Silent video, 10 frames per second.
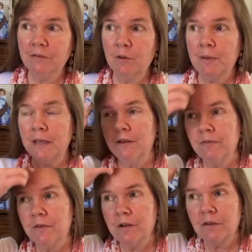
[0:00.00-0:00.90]
We'll be here
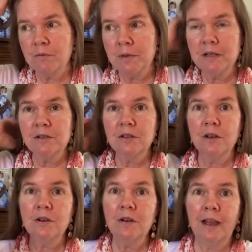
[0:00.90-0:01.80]
for another week or
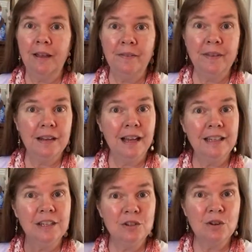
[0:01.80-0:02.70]
so, and then I
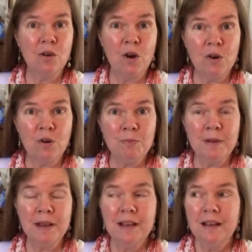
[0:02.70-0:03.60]
get to go home